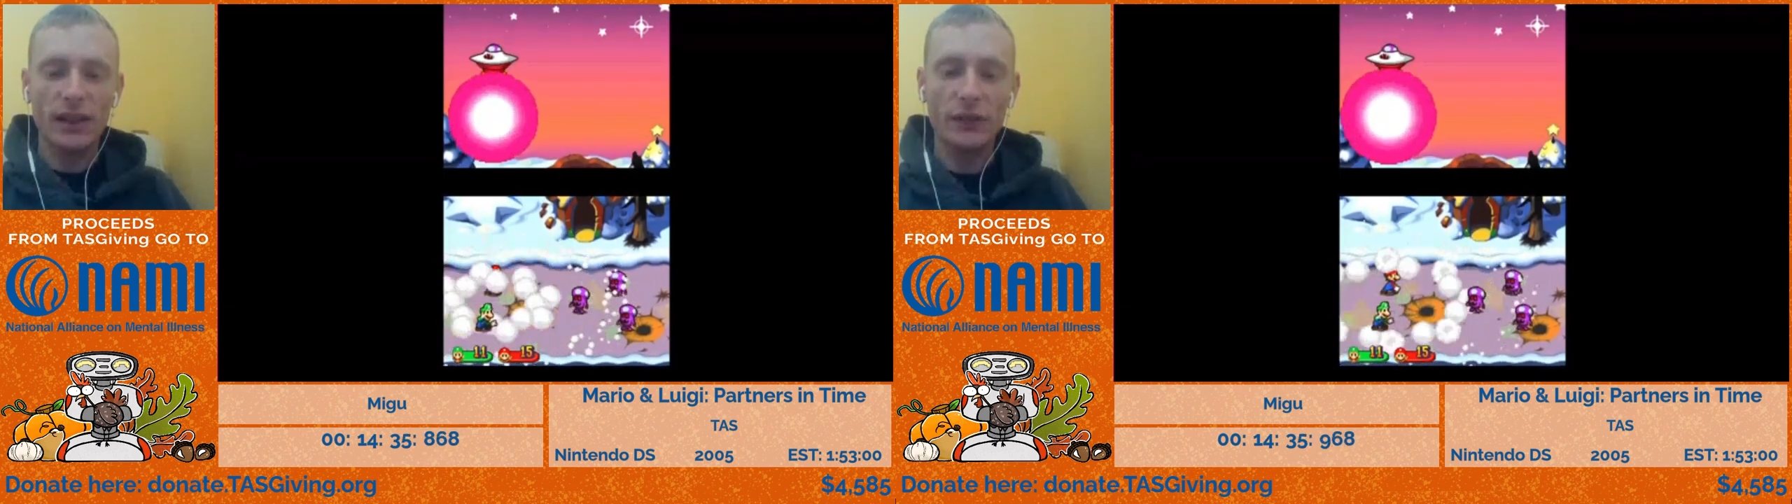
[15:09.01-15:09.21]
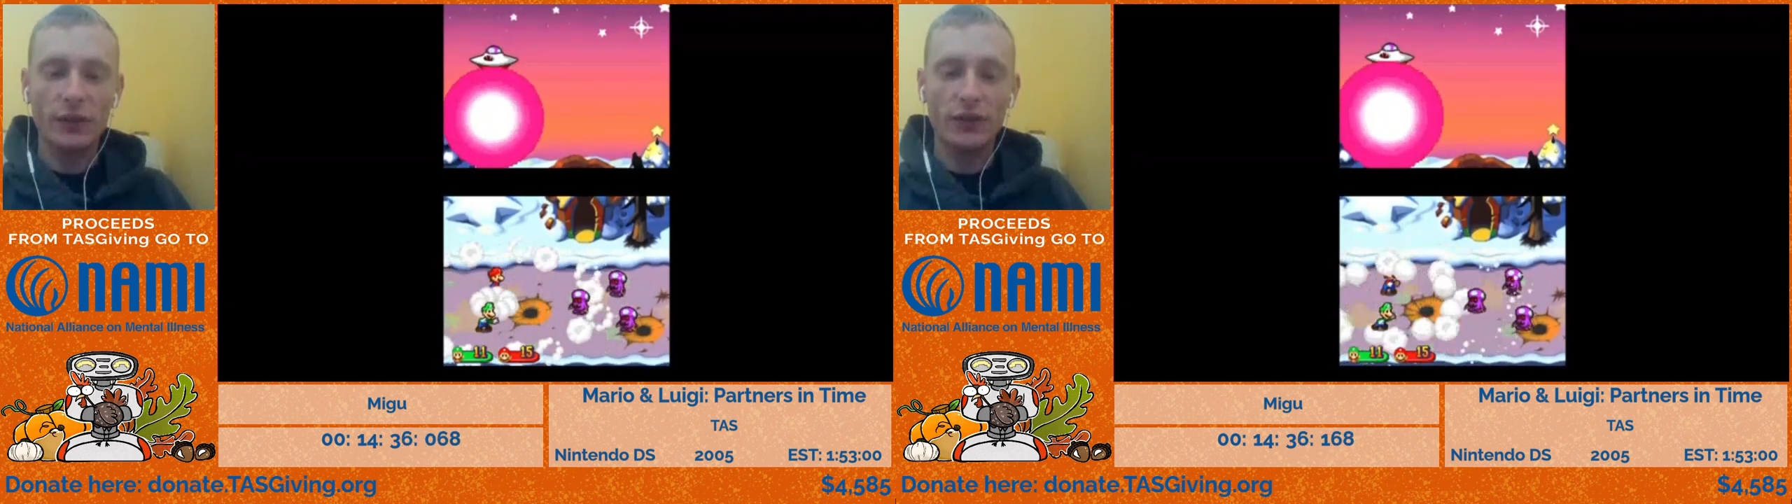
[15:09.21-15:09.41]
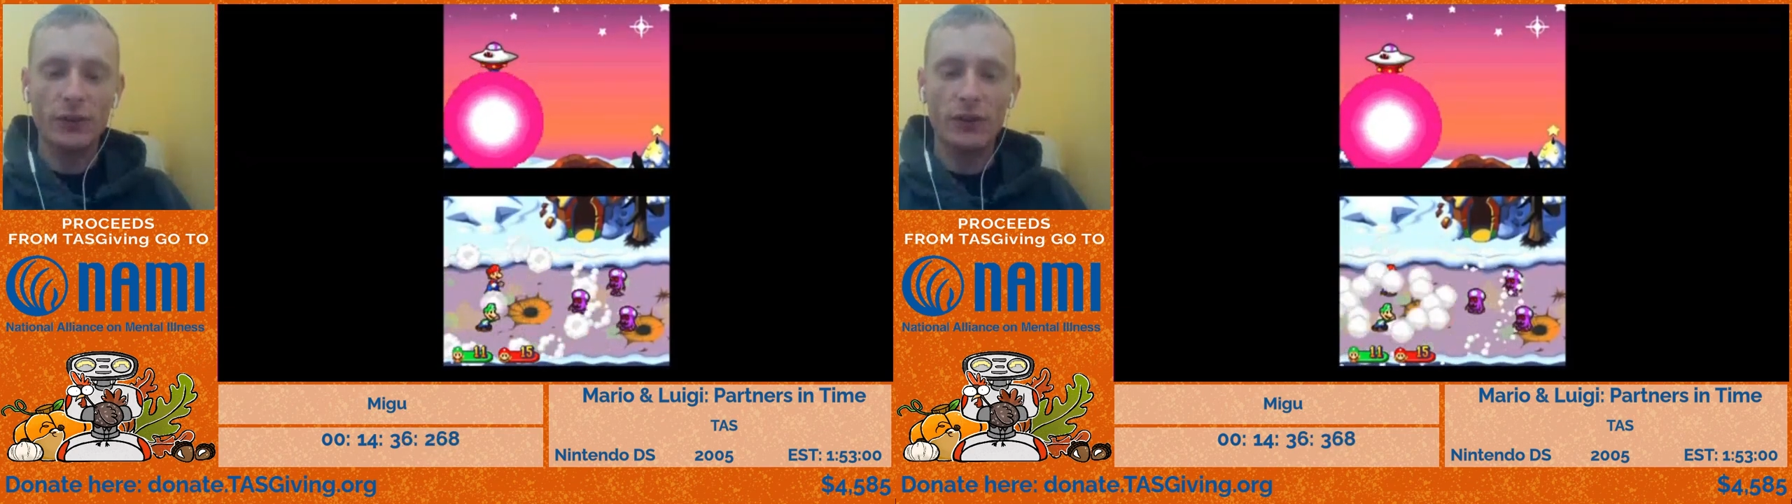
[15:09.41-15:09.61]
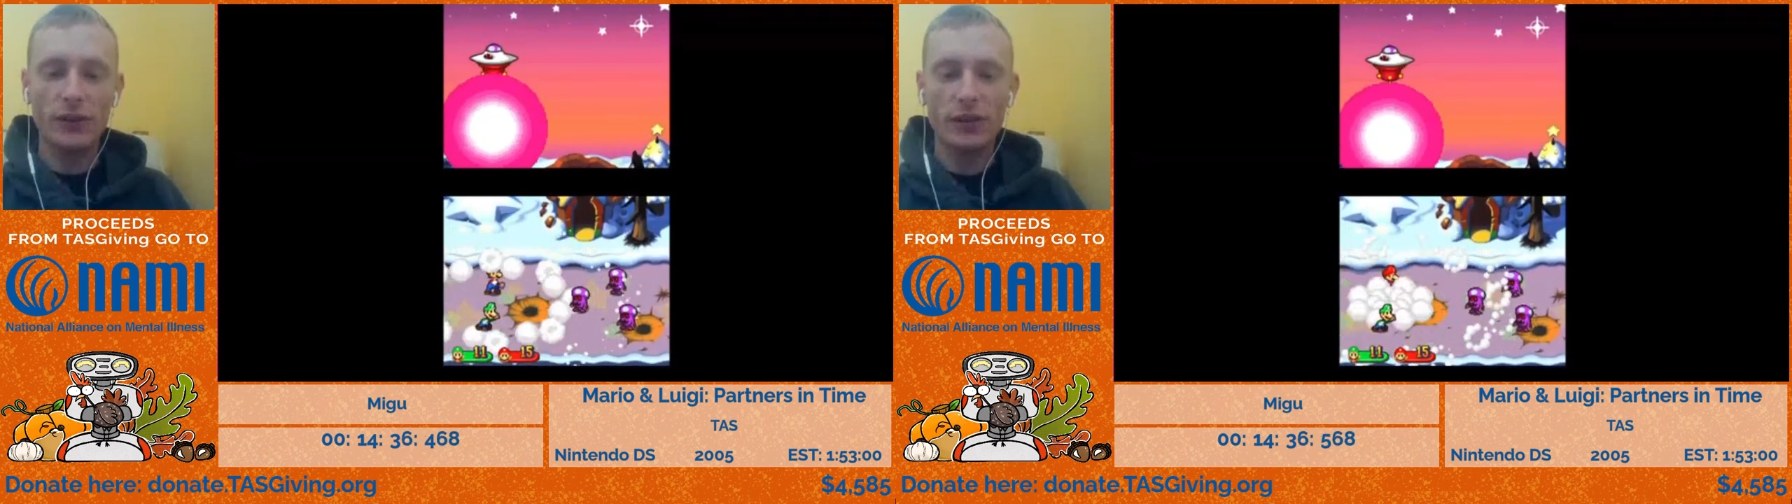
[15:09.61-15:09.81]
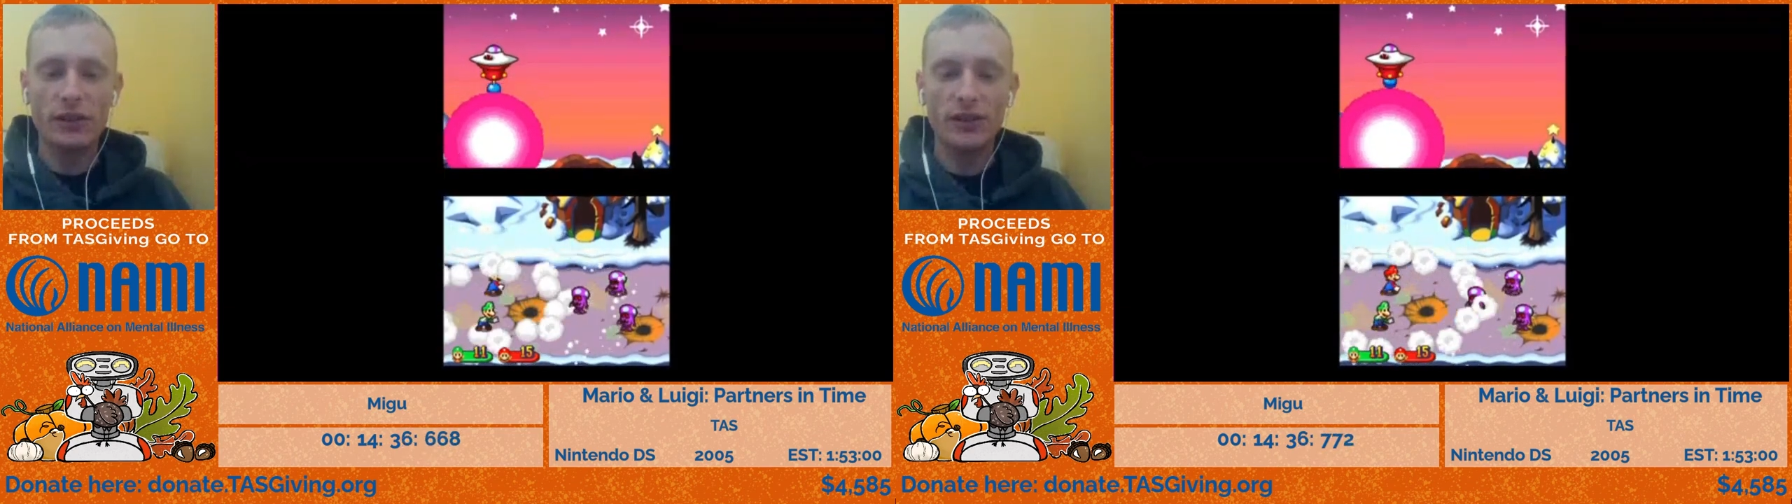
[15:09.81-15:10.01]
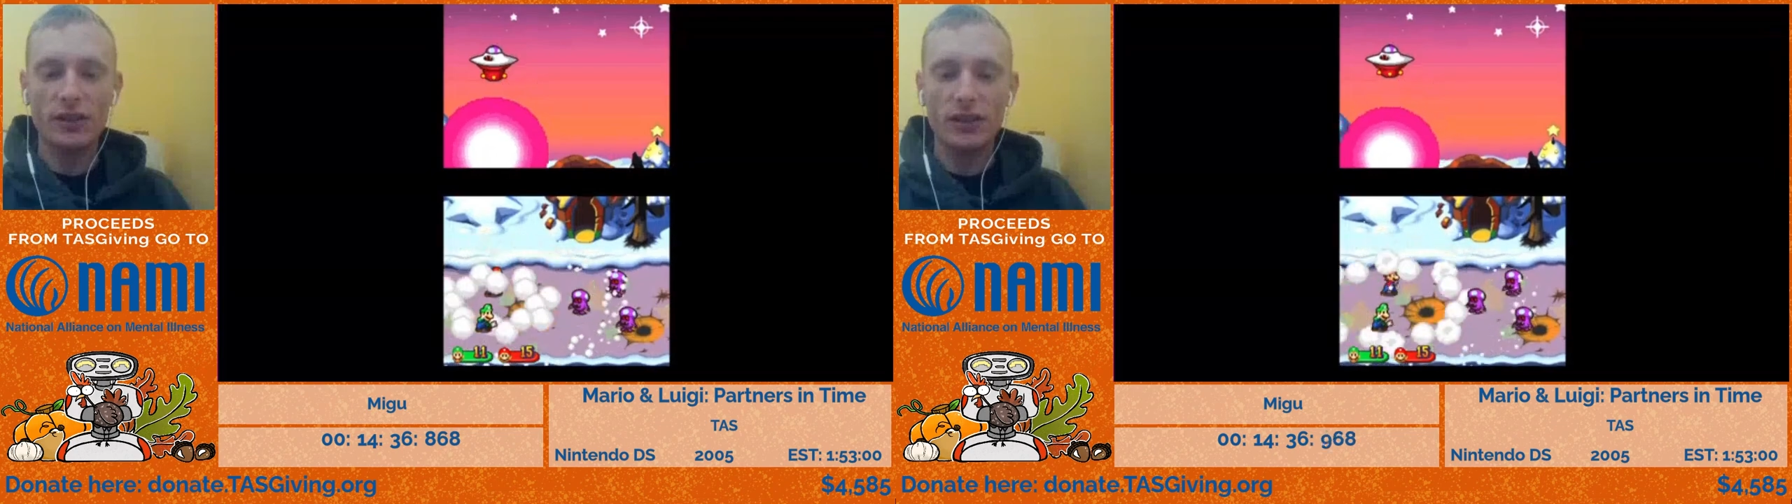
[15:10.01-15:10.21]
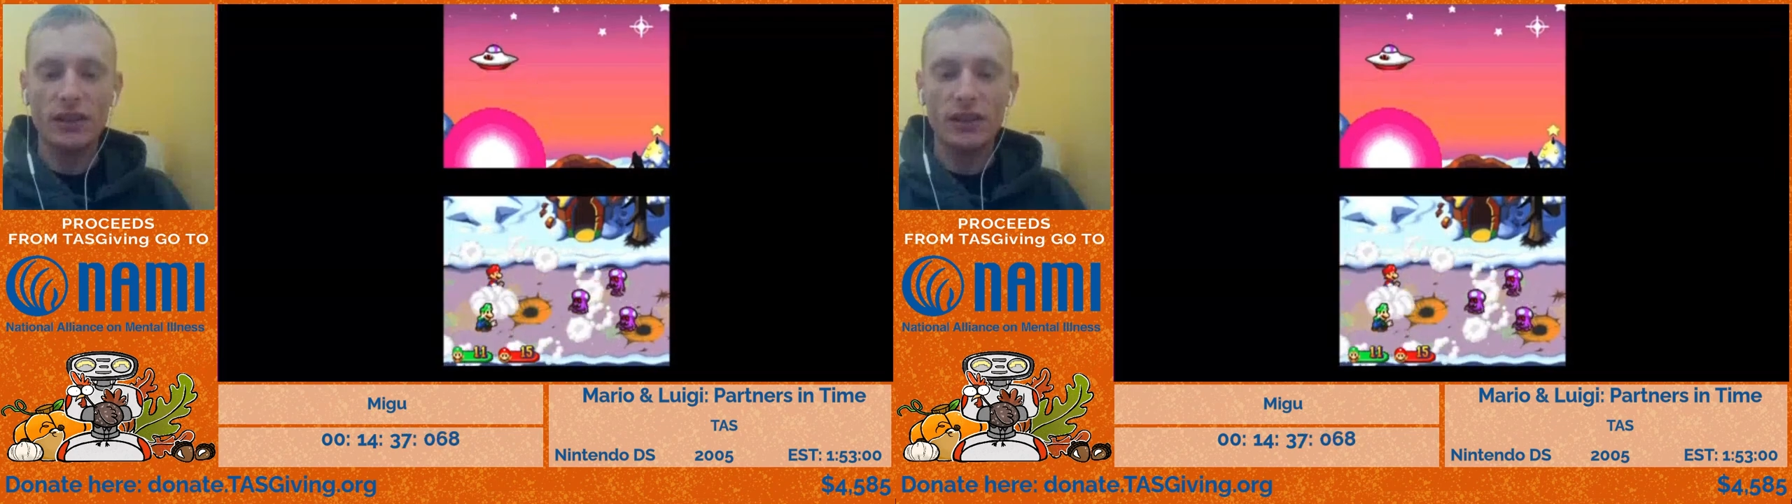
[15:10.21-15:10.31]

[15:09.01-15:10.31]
after two turns,